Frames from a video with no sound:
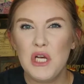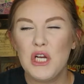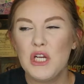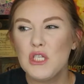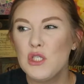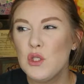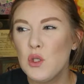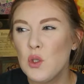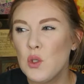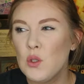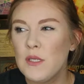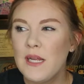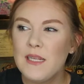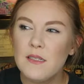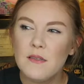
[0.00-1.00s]
look.
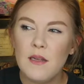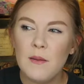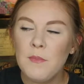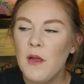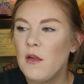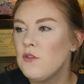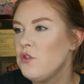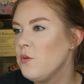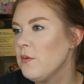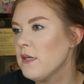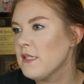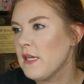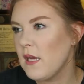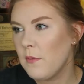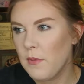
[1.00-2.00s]
So I'm not super
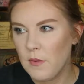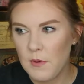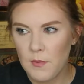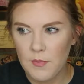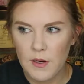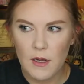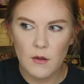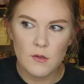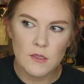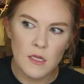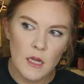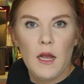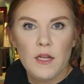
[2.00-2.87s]
excited about my brows.